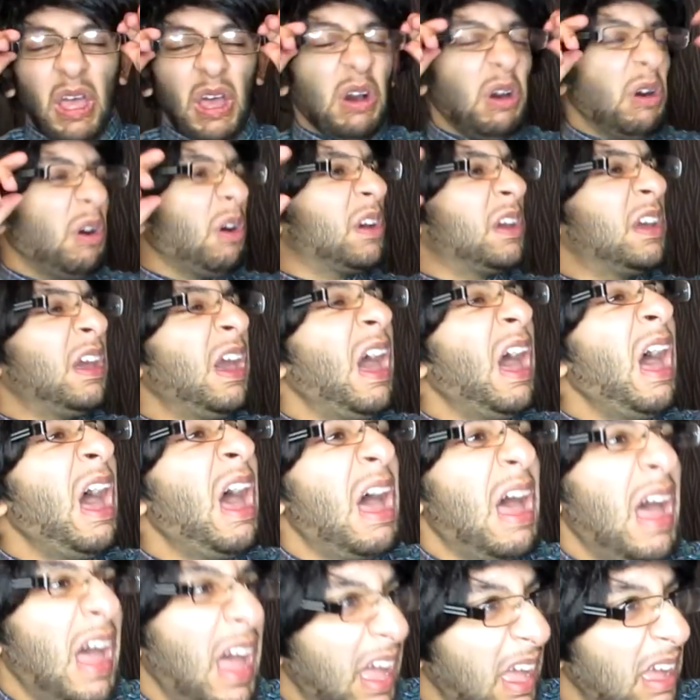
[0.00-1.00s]

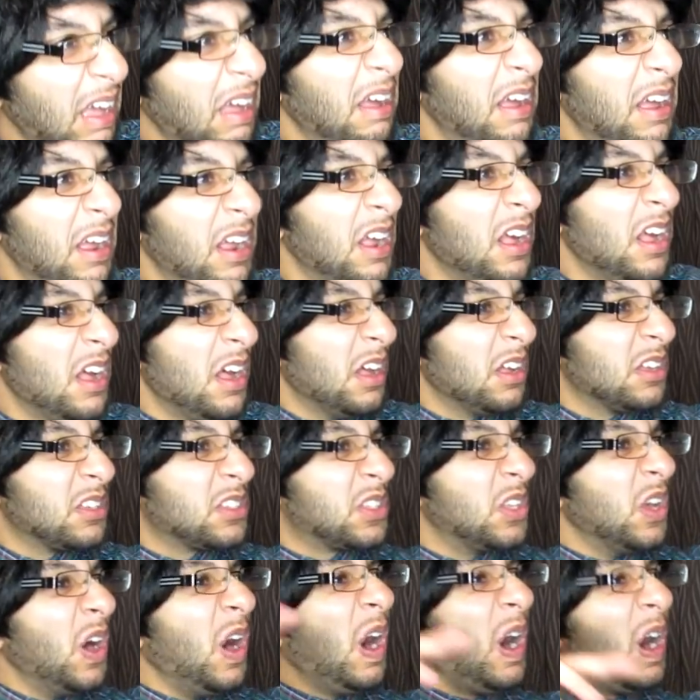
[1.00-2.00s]
Okay,
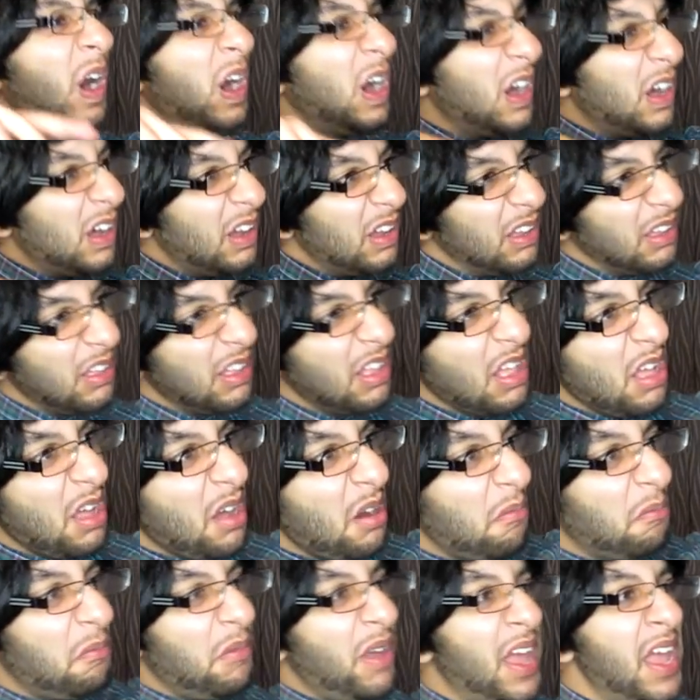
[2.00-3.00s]
so,
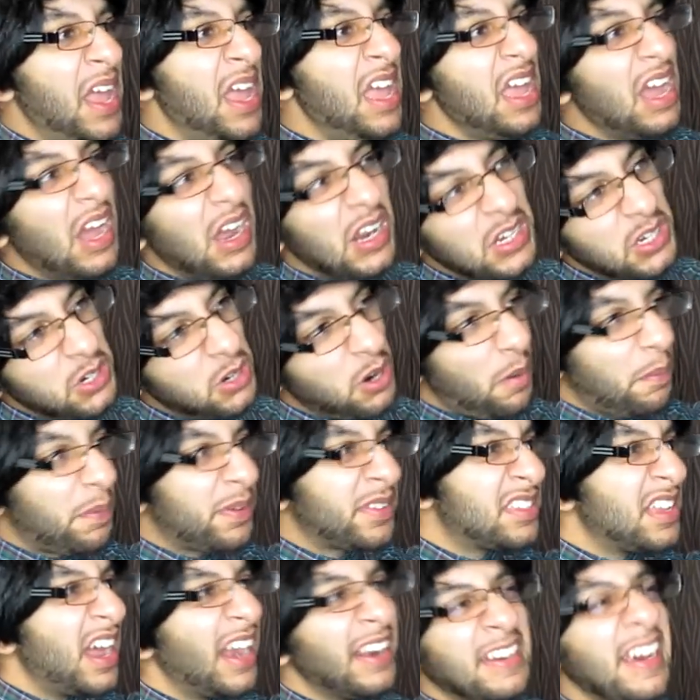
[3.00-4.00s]
Mehe, are you
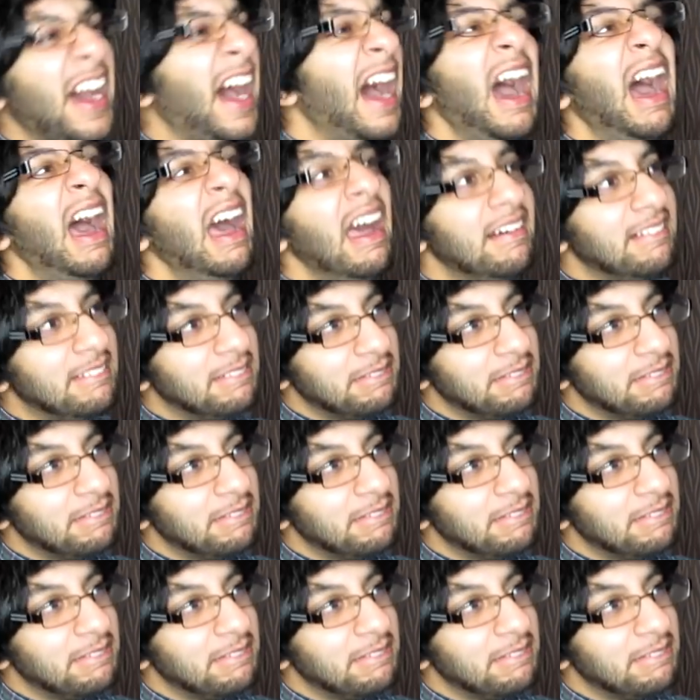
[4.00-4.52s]
upset, huh?